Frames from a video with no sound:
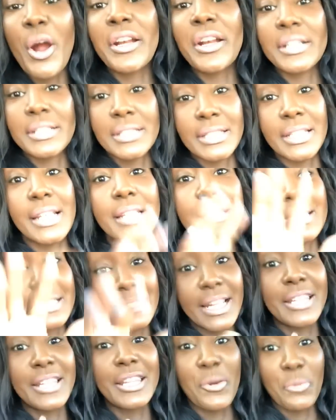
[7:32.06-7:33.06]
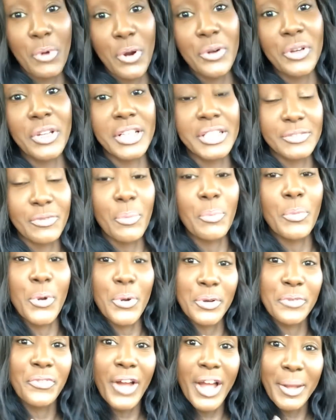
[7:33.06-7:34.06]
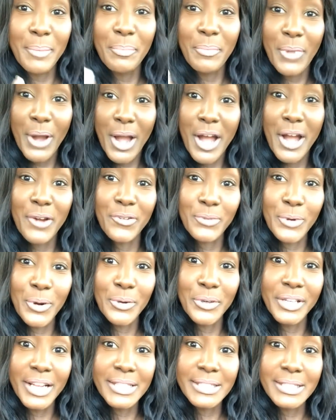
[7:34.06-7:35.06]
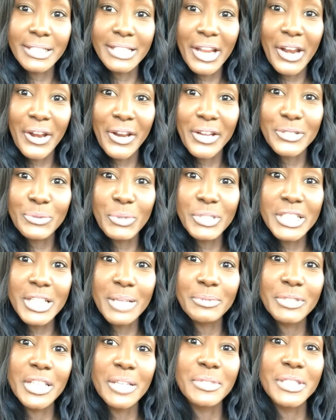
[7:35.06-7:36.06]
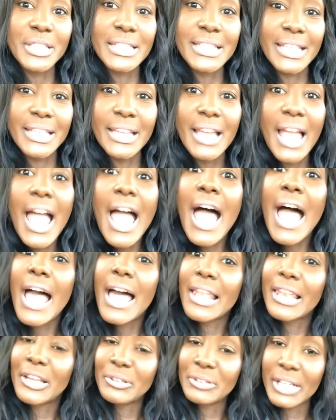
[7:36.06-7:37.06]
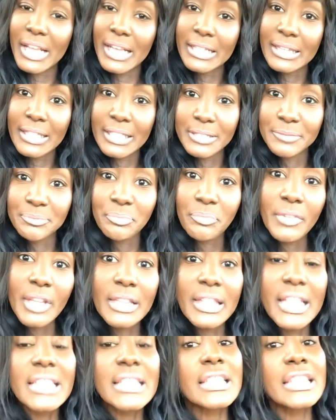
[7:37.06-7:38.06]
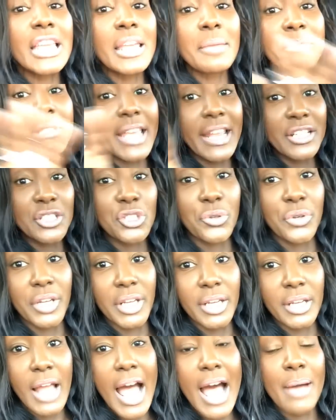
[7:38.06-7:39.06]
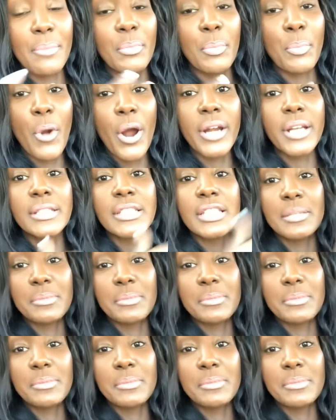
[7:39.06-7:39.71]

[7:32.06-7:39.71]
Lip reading: says that Ronan is from Ronan 5. Ronan, that's hilarious. What's up, Team CT? Hello, Nathan. This is Team Tanjareen. I'm part of Team